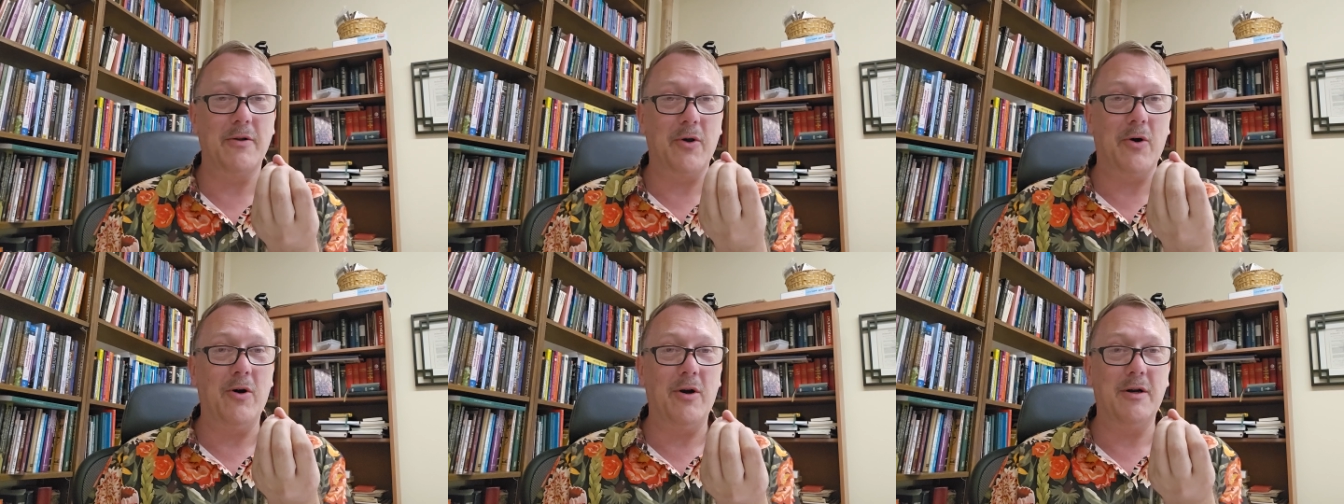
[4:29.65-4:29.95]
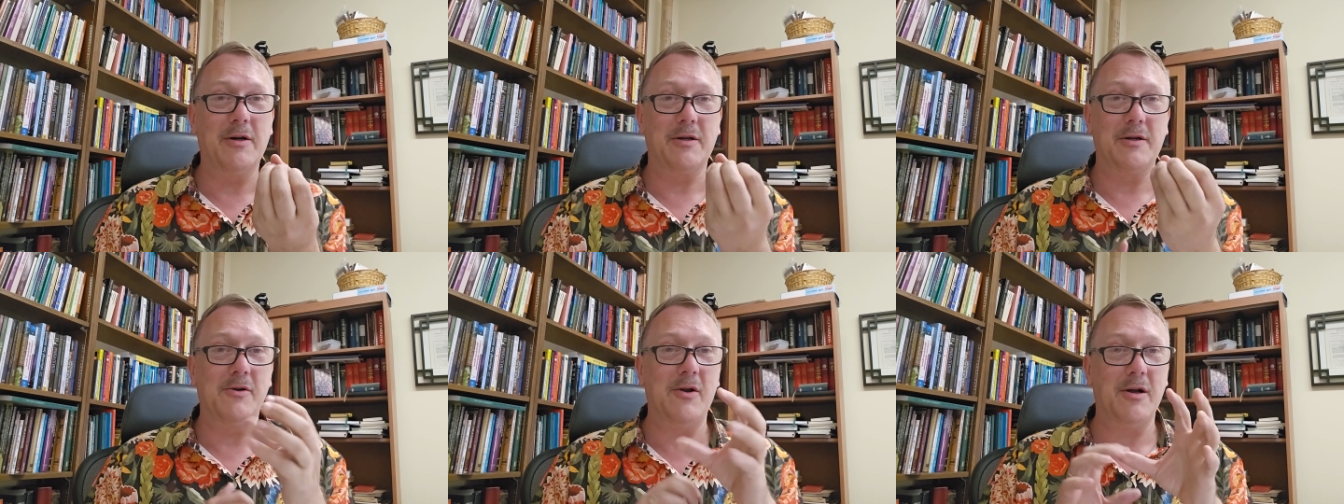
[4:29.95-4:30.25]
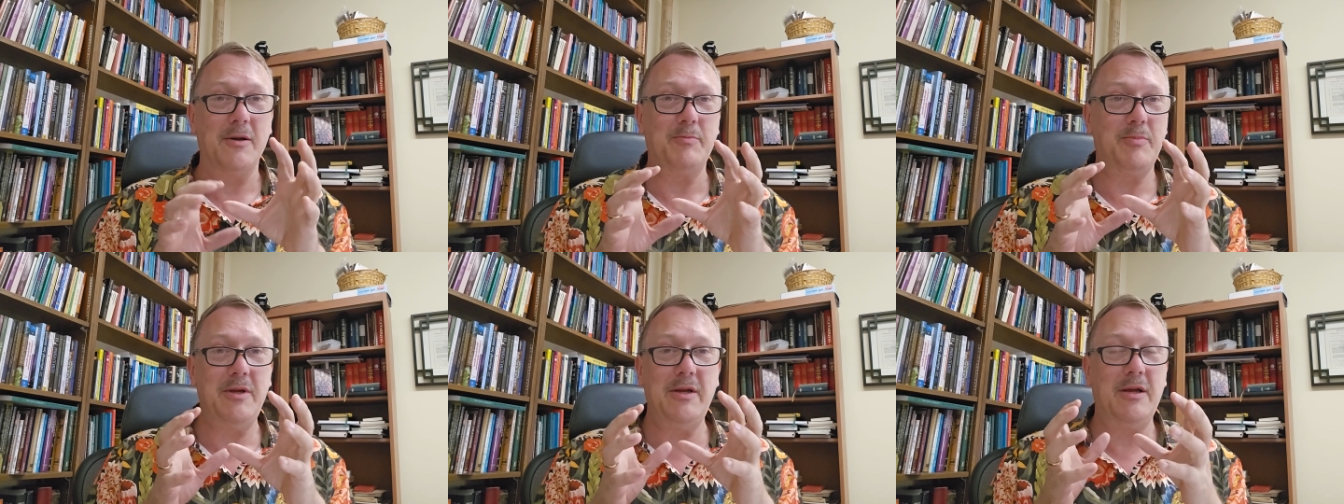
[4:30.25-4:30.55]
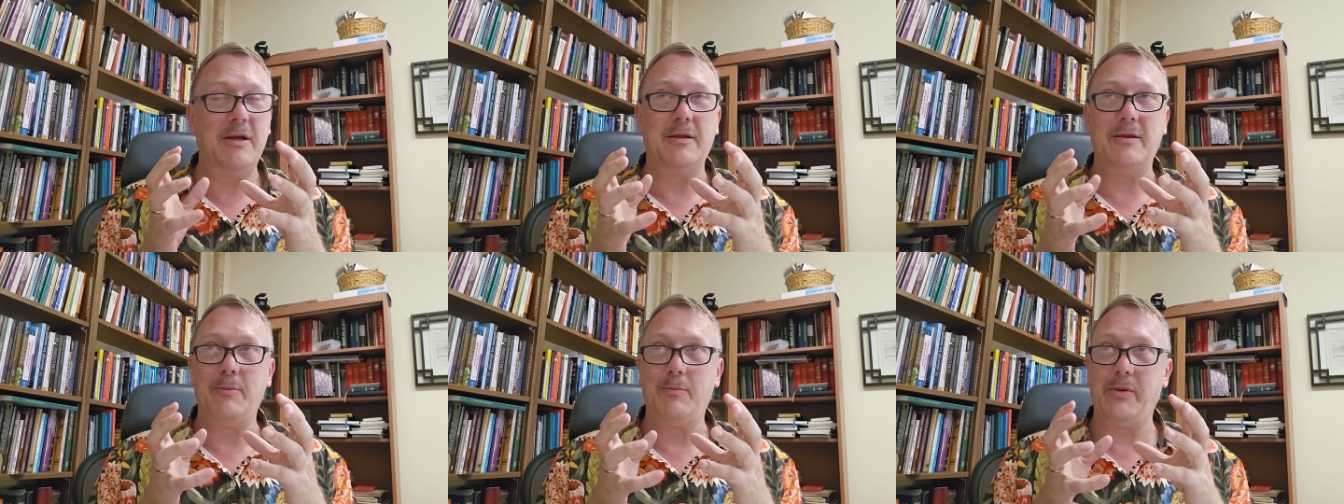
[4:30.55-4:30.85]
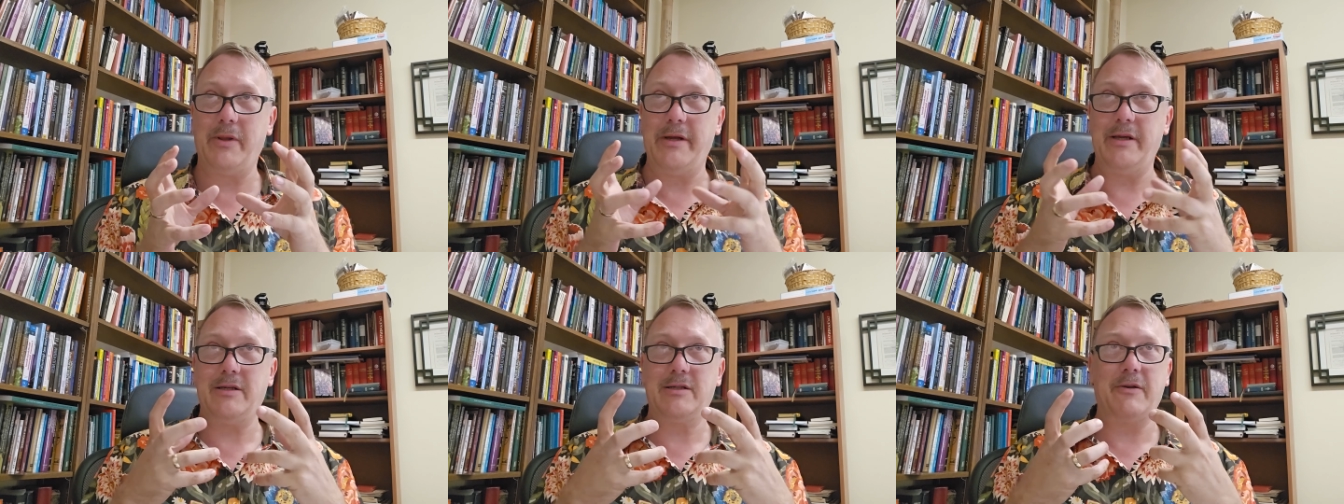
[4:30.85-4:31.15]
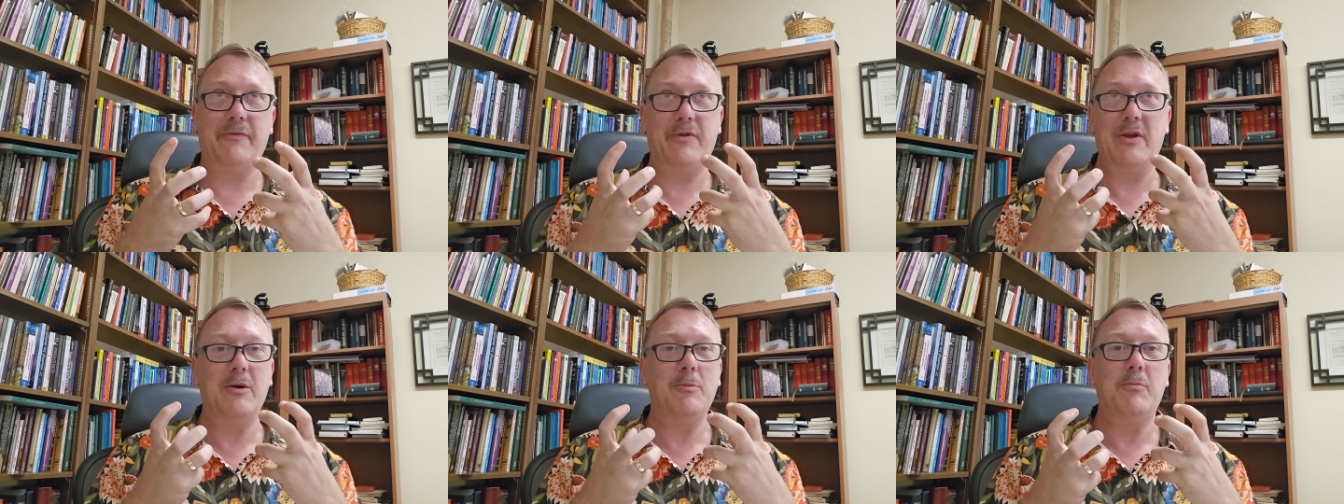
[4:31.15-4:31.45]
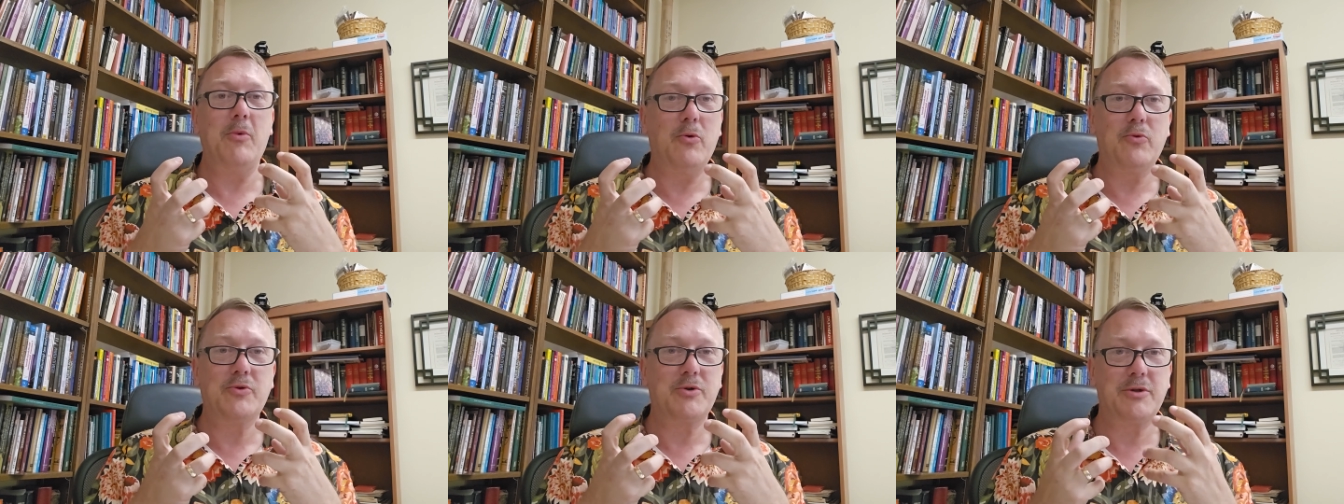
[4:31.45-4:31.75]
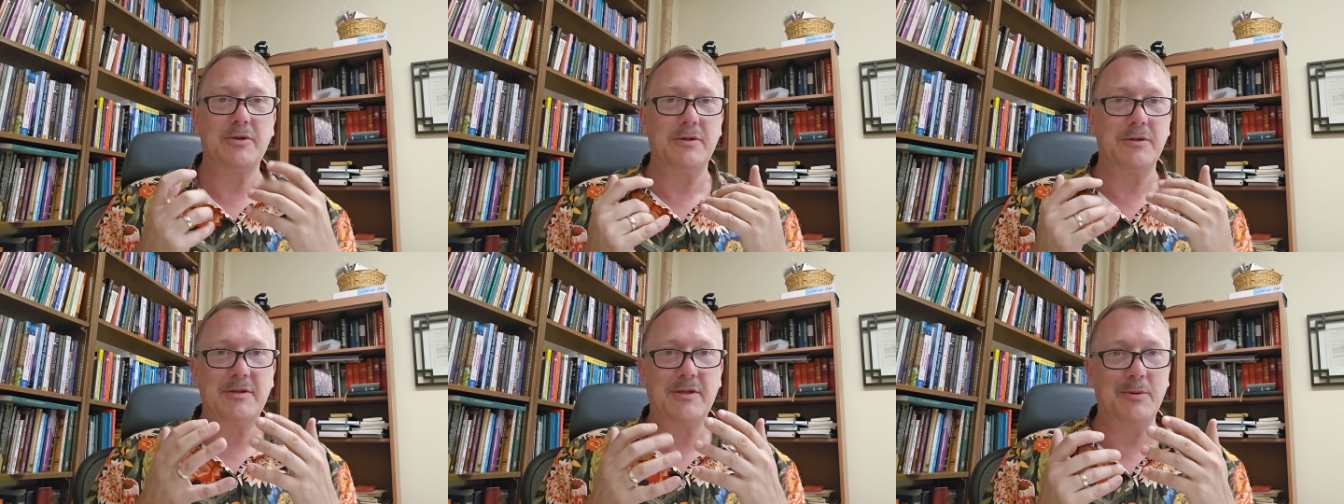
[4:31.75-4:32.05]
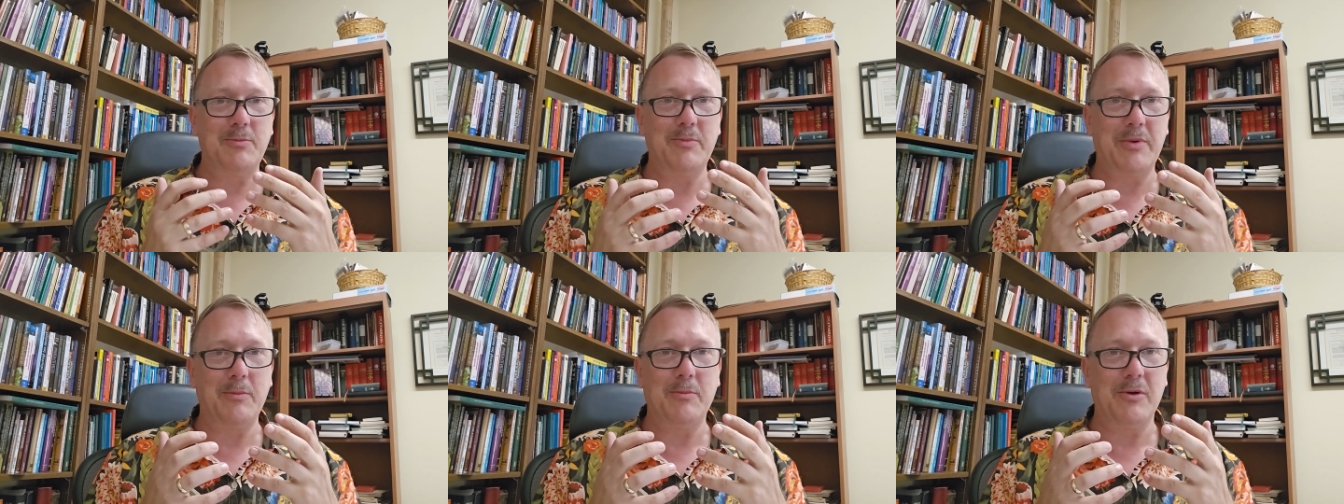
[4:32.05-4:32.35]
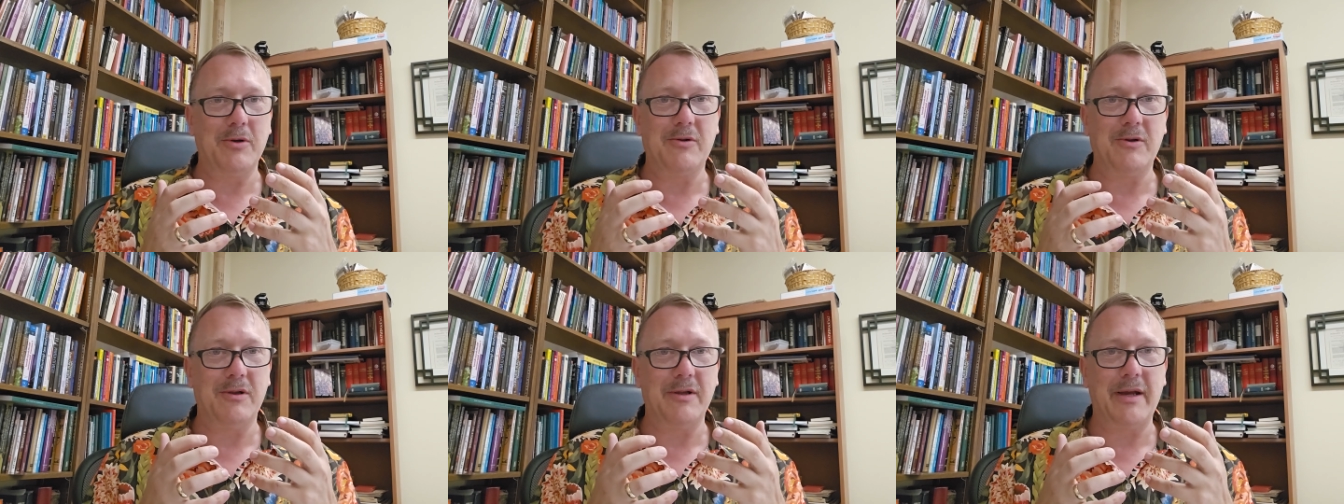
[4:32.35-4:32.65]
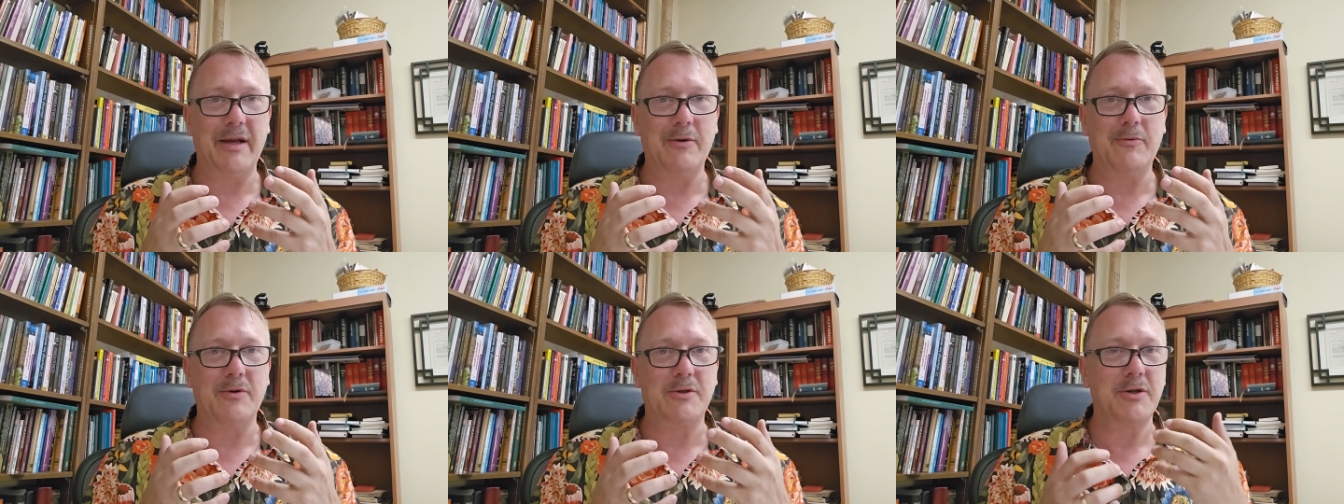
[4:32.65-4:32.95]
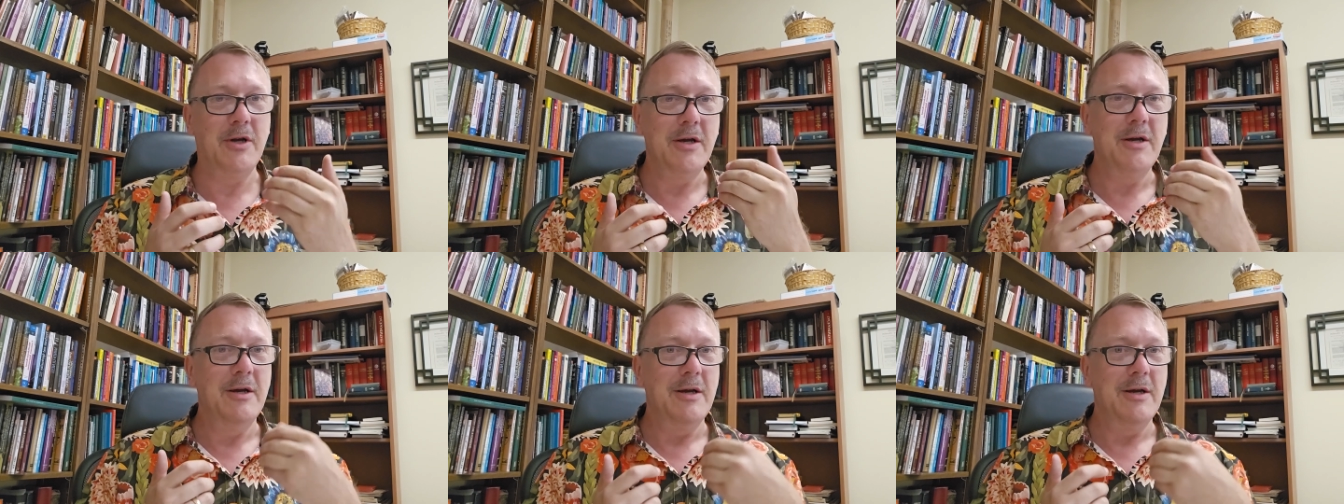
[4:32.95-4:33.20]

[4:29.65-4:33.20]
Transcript: the heart not being being the place of the emotions in biblical language,